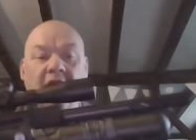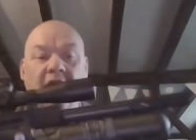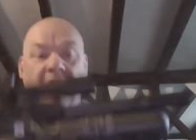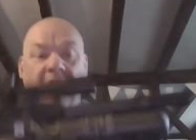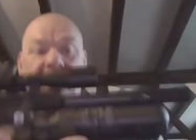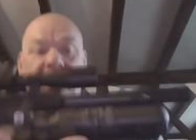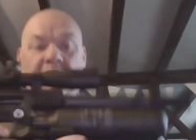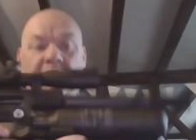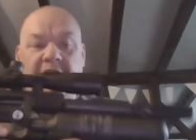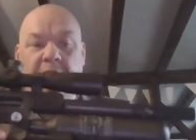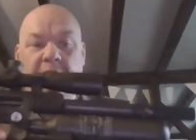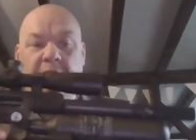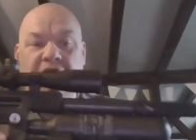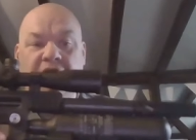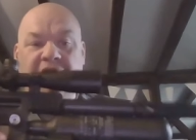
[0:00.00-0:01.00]
and then with it
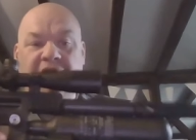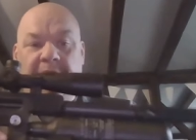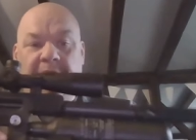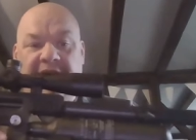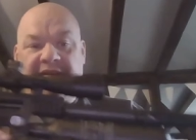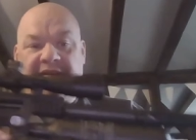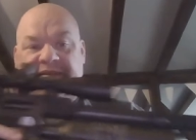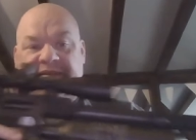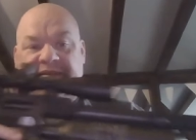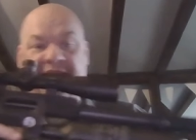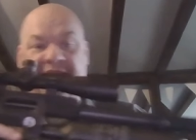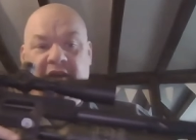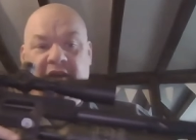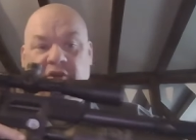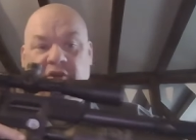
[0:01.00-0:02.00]
pushed up against
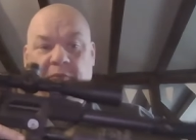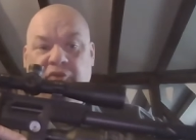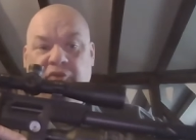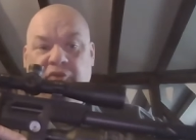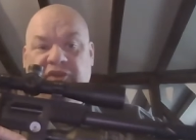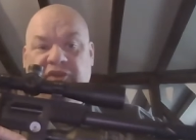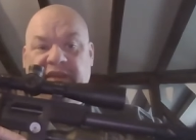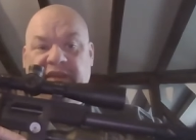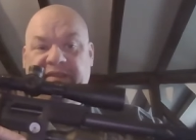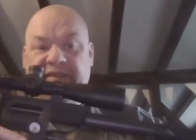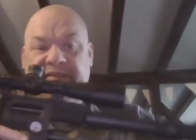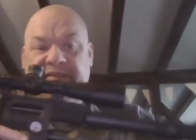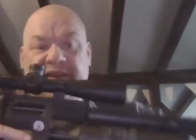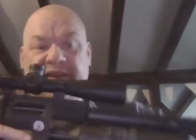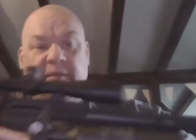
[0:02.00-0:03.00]
it, and you're pushing into the
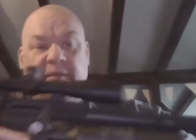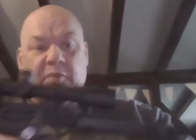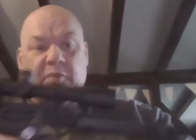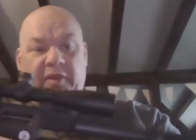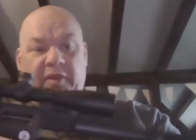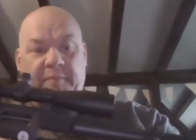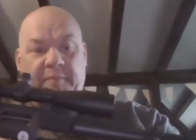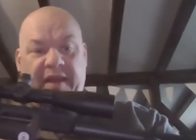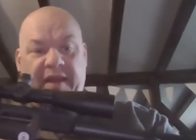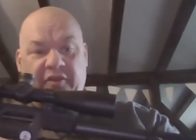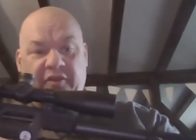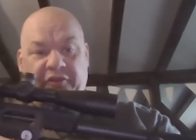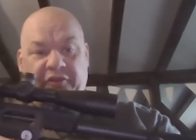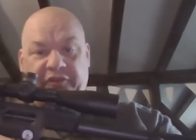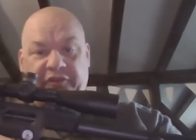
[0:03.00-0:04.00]
stick and pulling back on
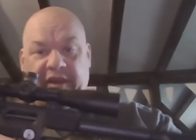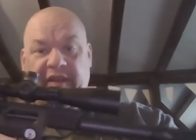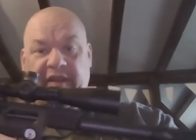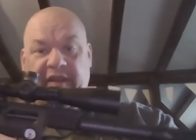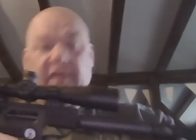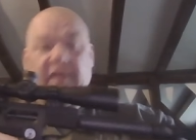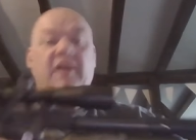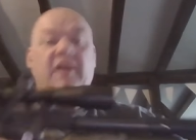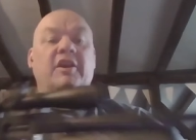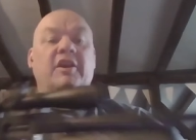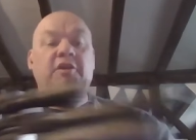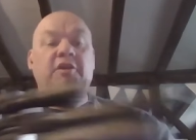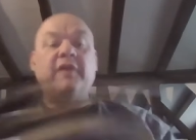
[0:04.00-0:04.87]
the stick, you